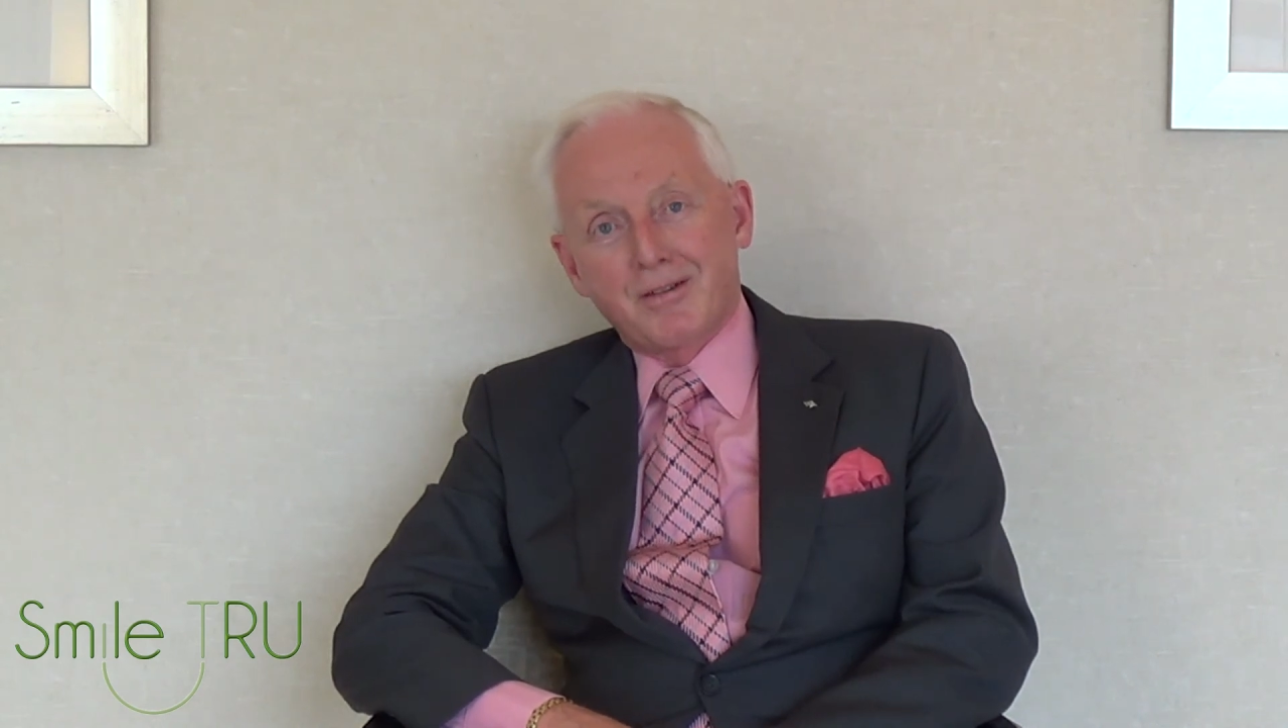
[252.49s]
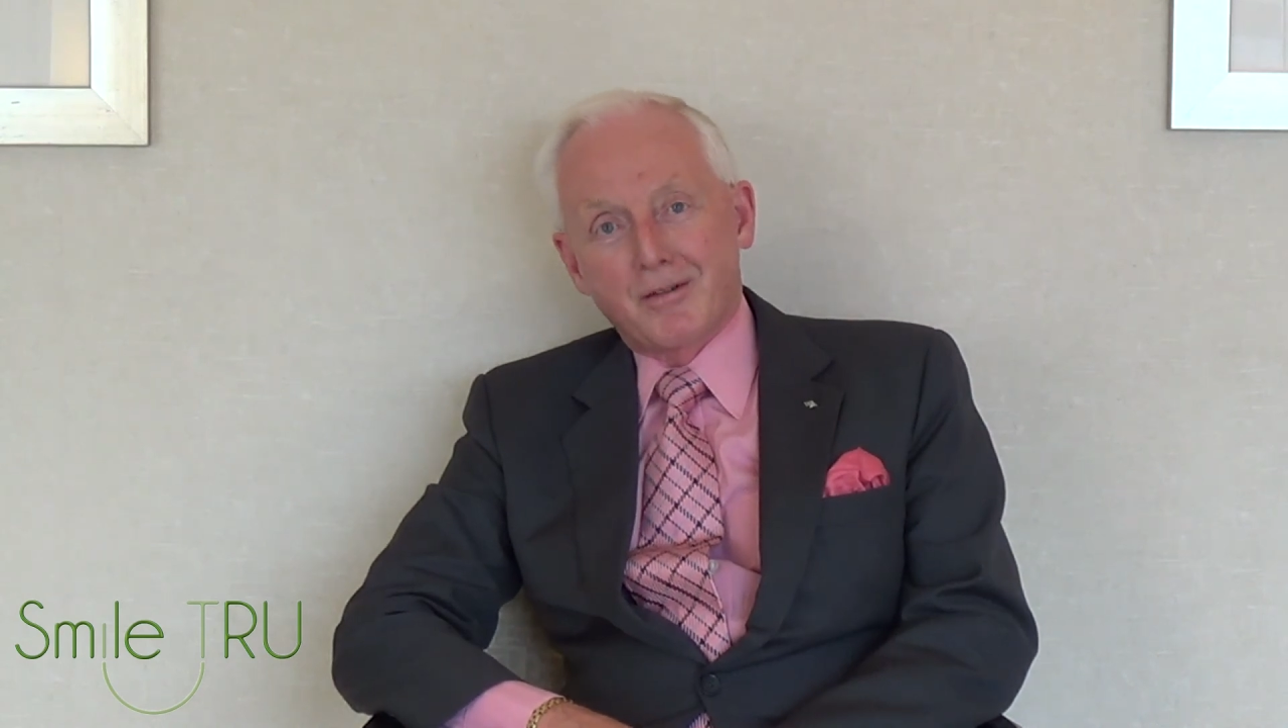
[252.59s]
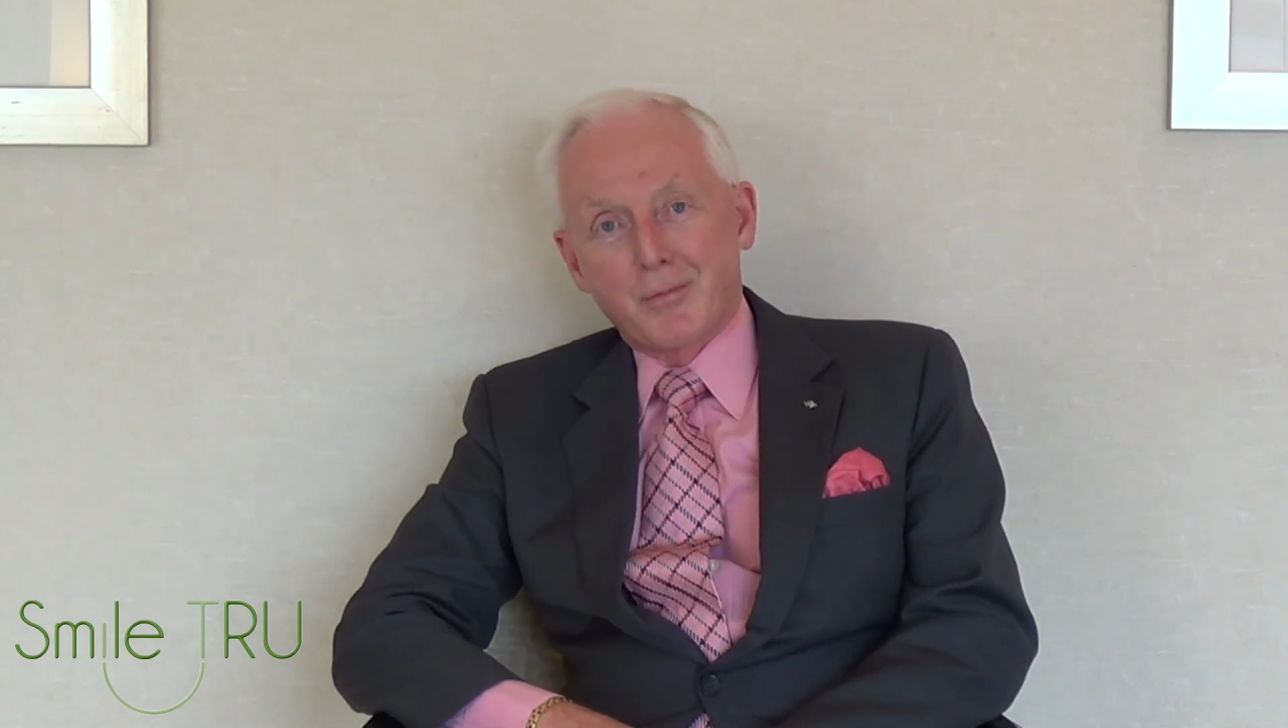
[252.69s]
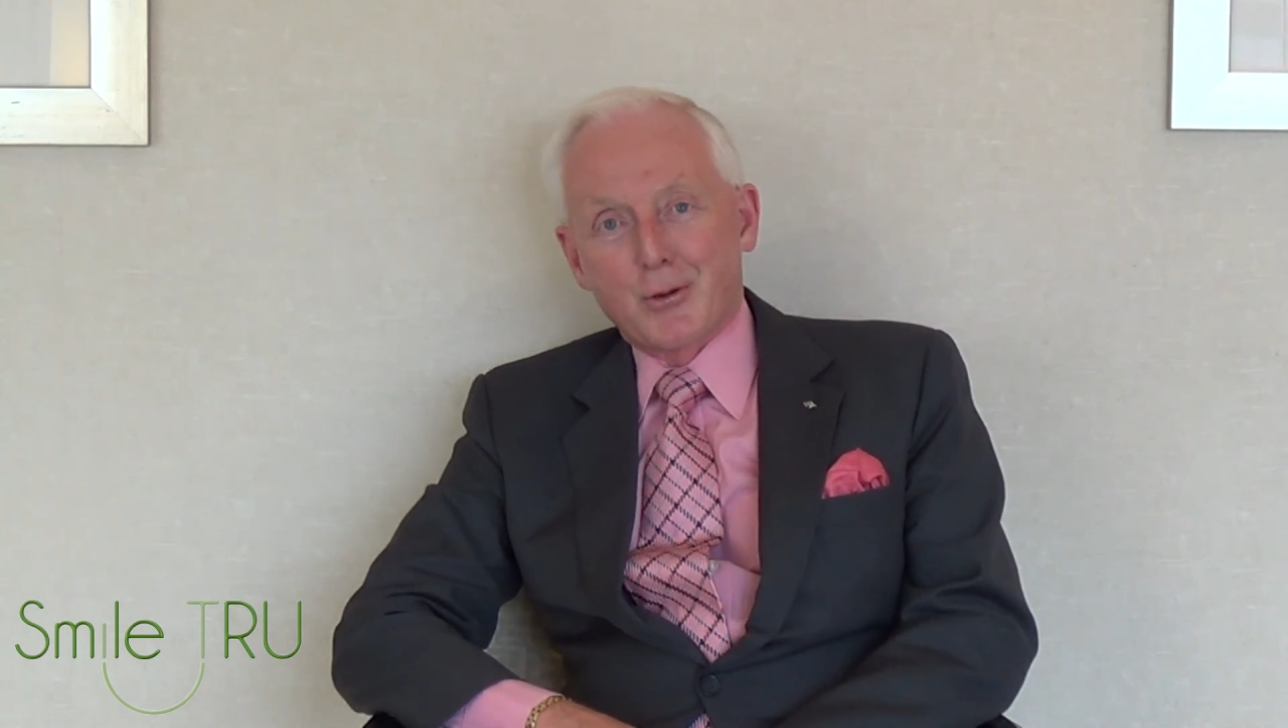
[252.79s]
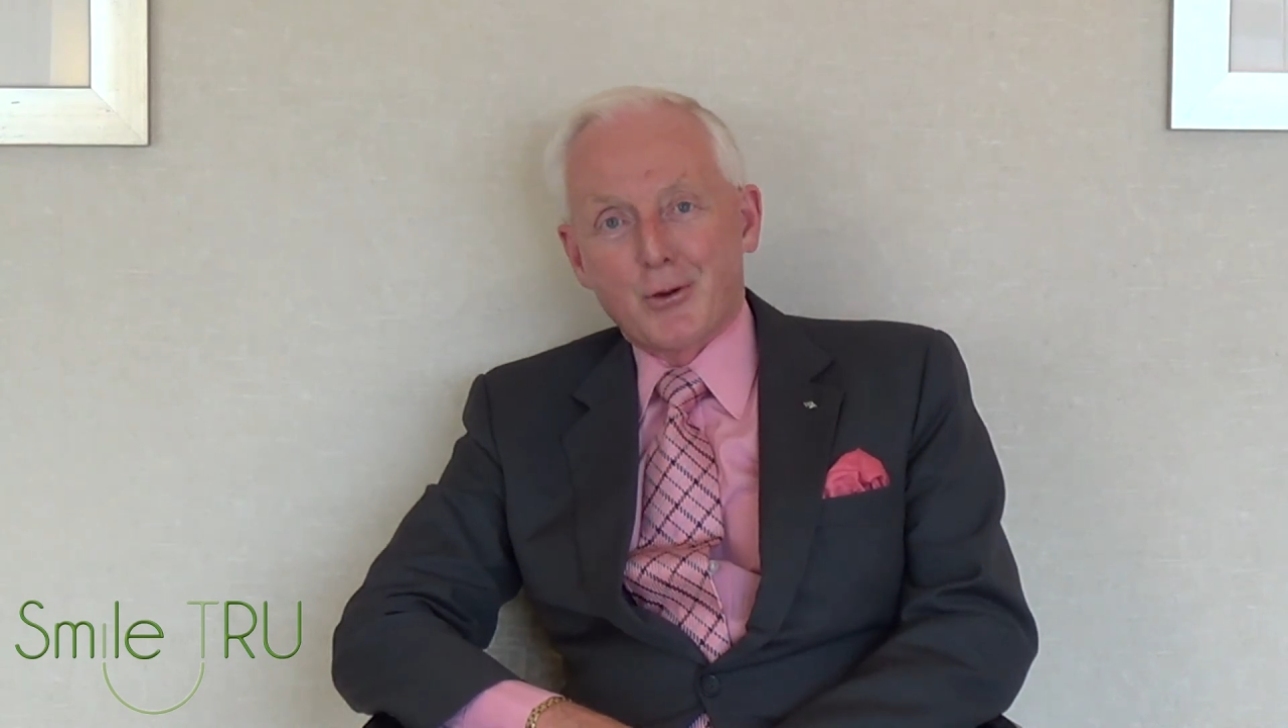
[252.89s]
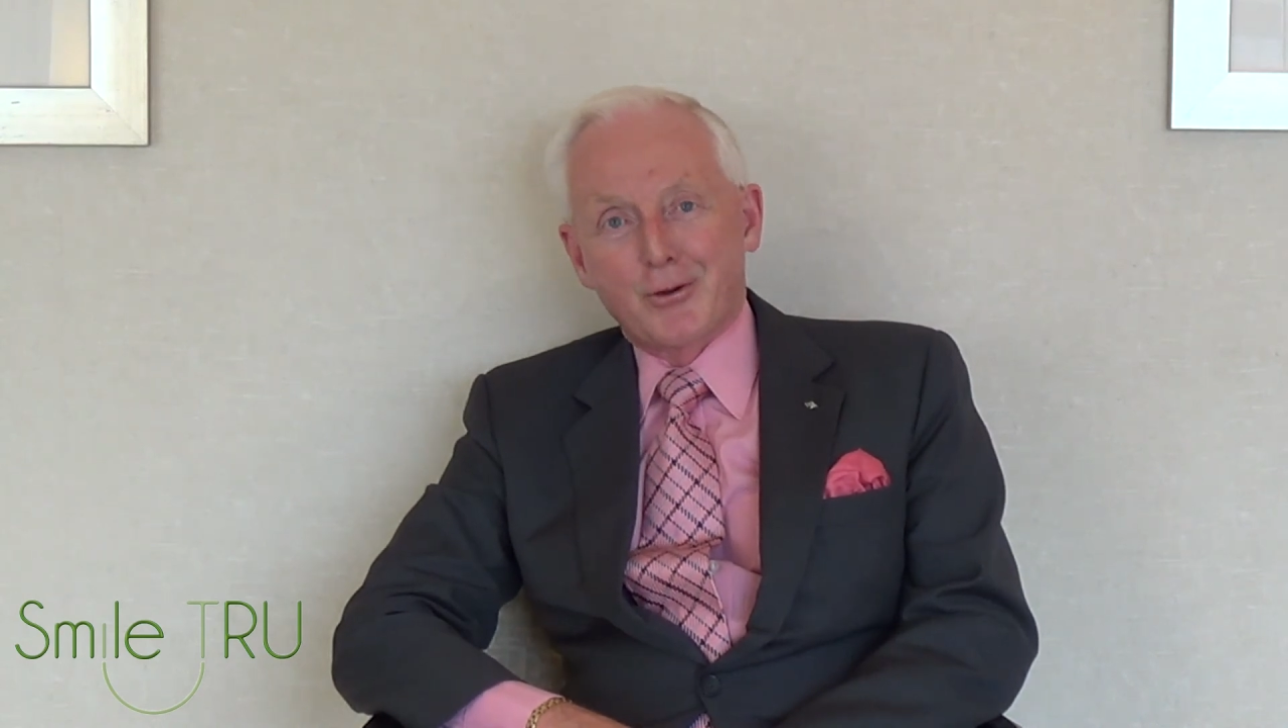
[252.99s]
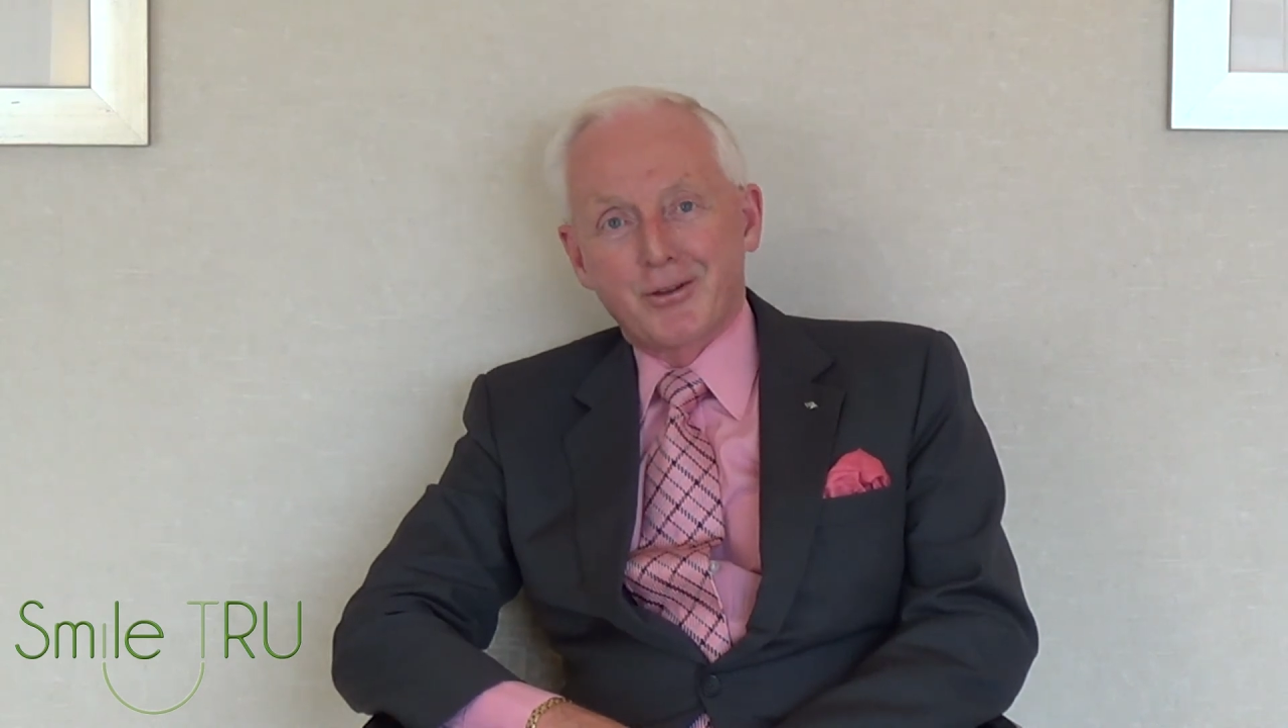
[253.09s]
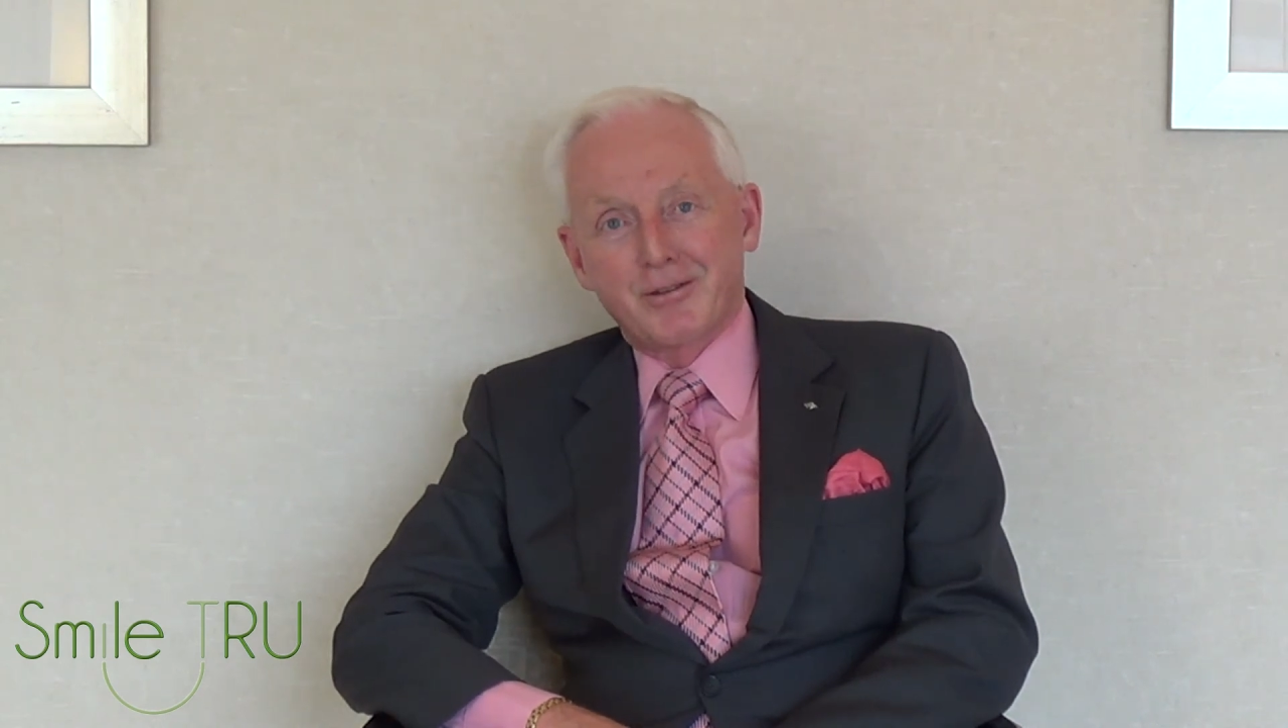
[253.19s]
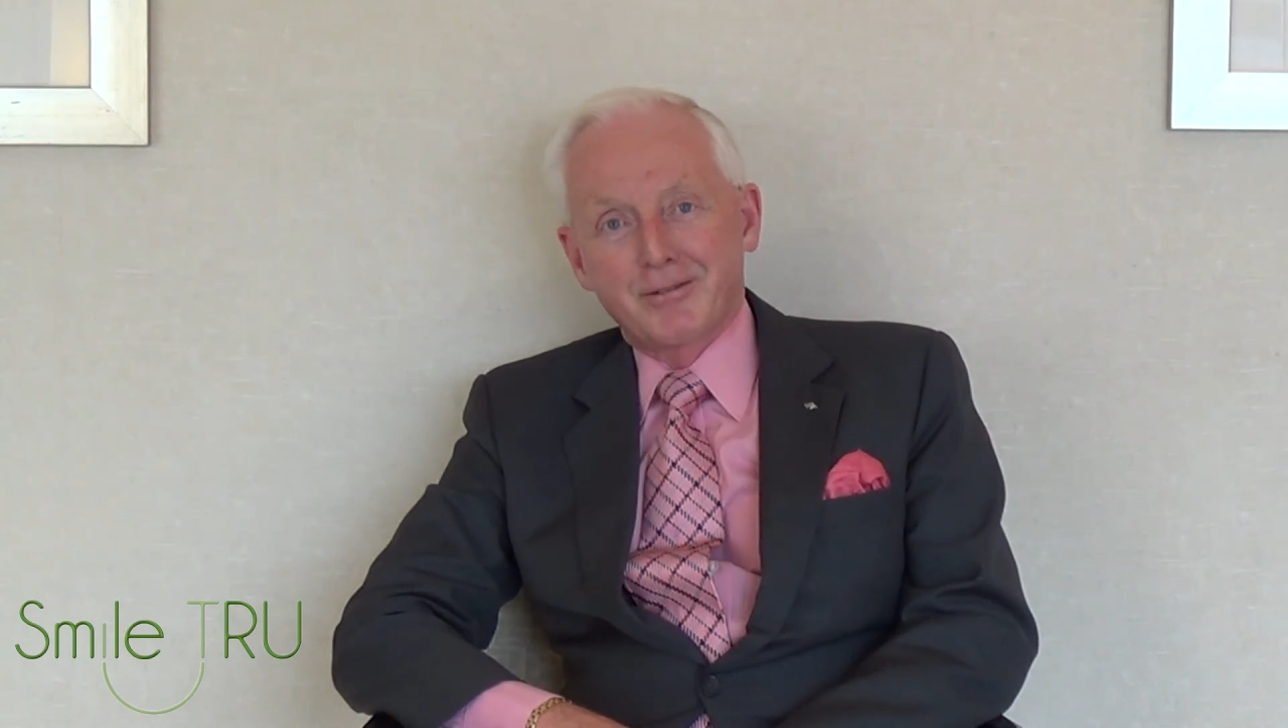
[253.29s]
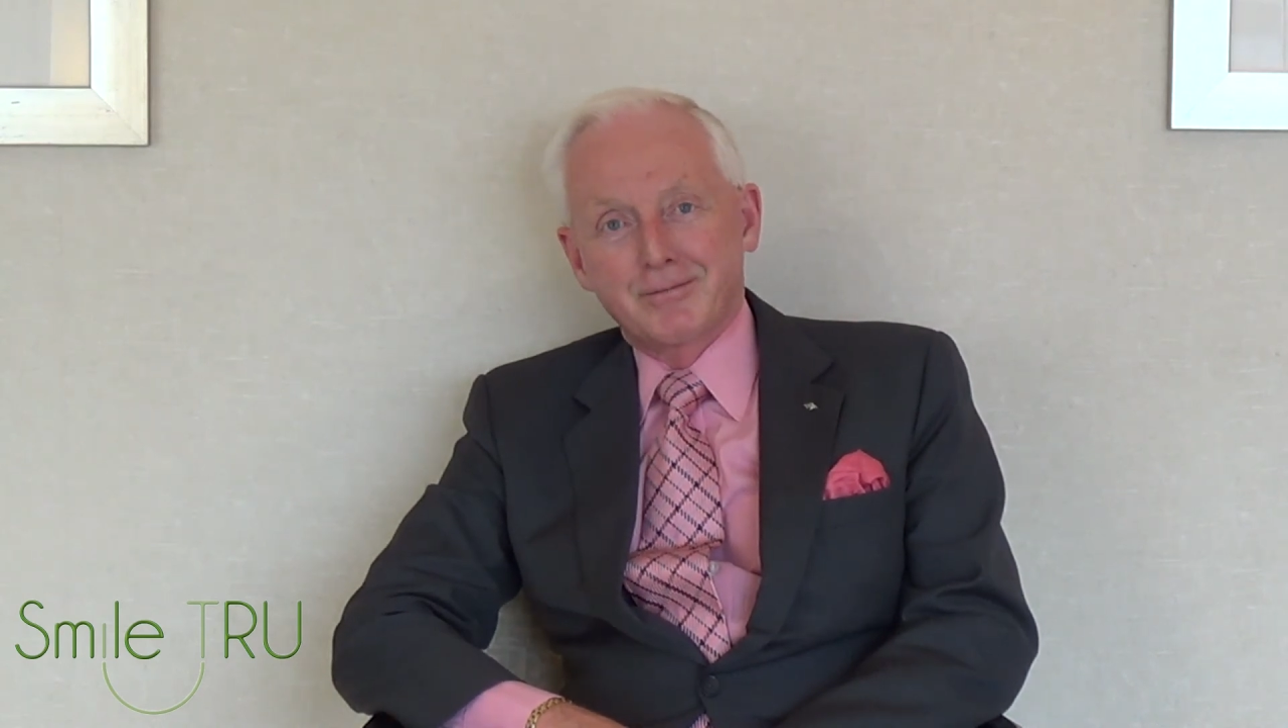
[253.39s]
seminars.